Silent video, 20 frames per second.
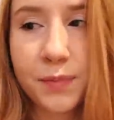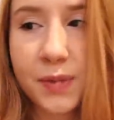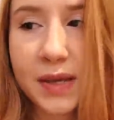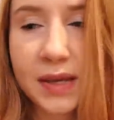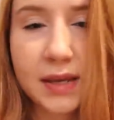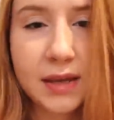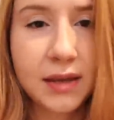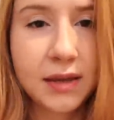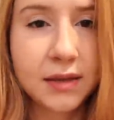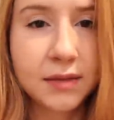
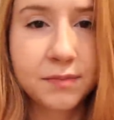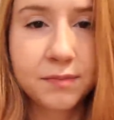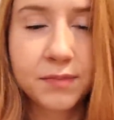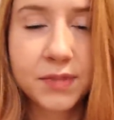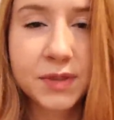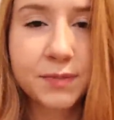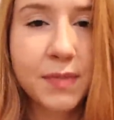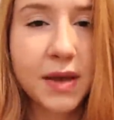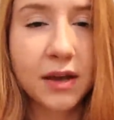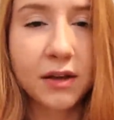pee,
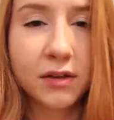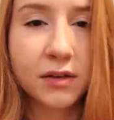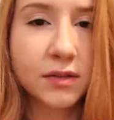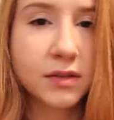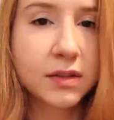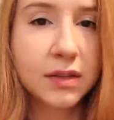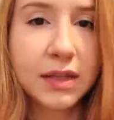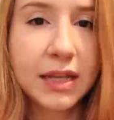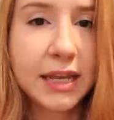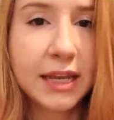
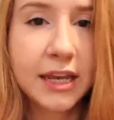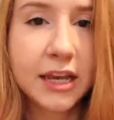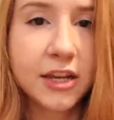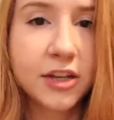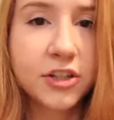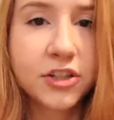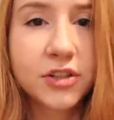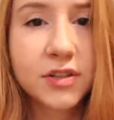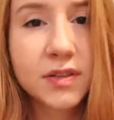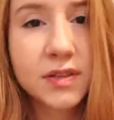smells, leakage,